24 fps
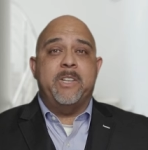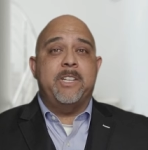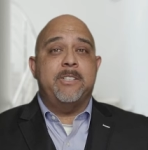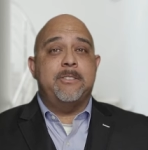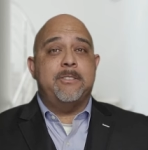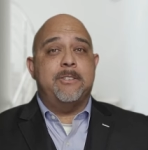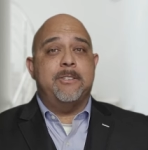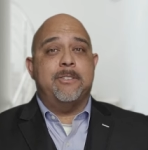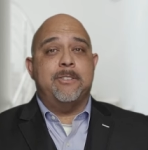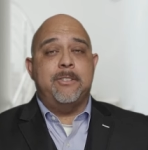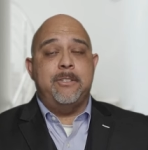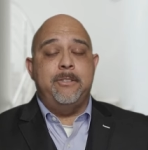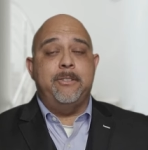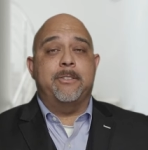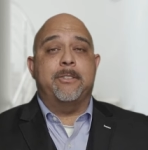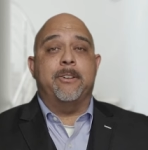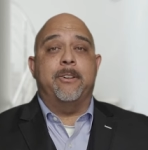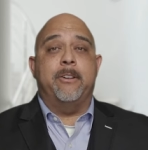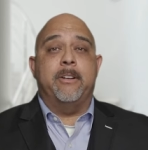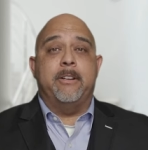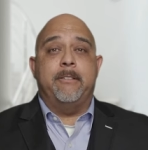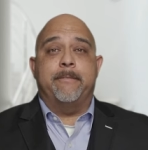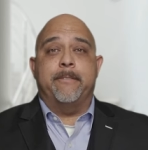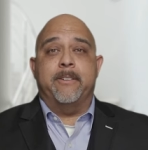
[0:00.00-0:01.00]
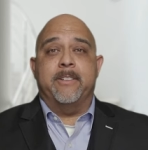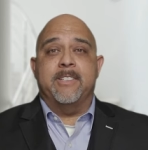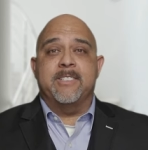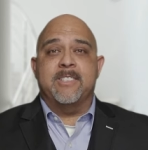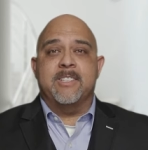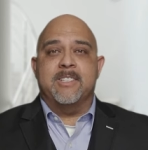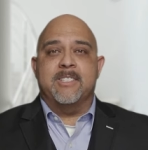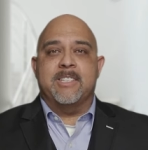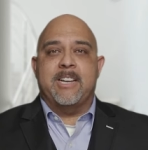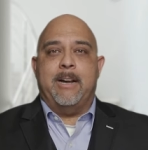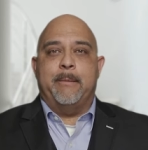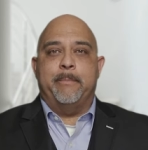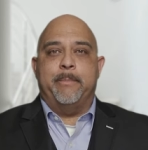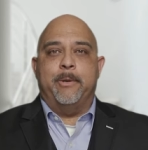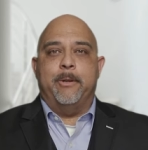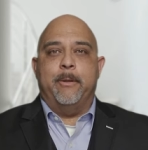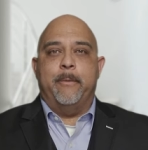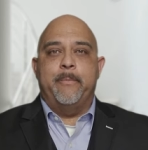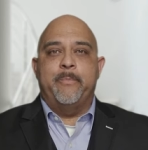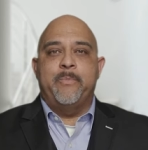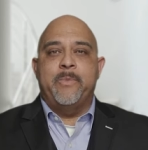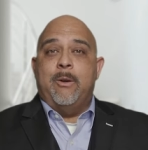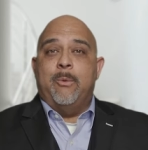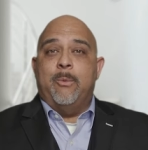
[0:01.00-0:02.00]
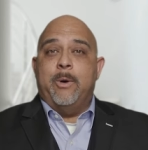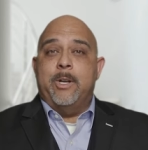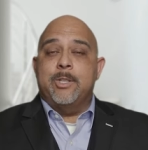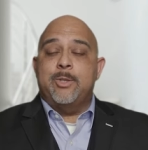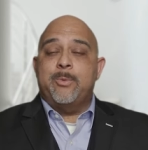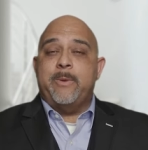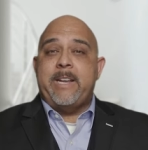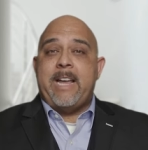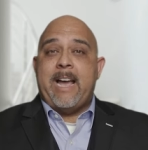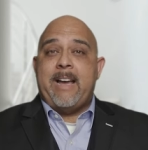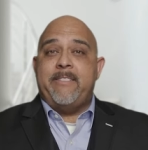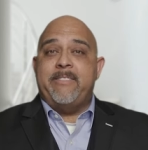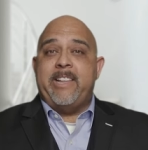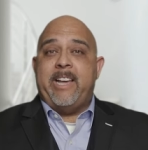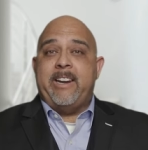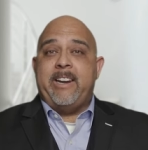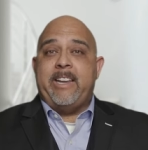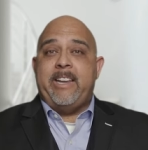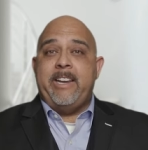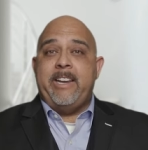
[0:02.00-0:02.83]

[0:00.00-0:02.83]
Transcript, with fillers: Let's just do 30 for this example. Once we have that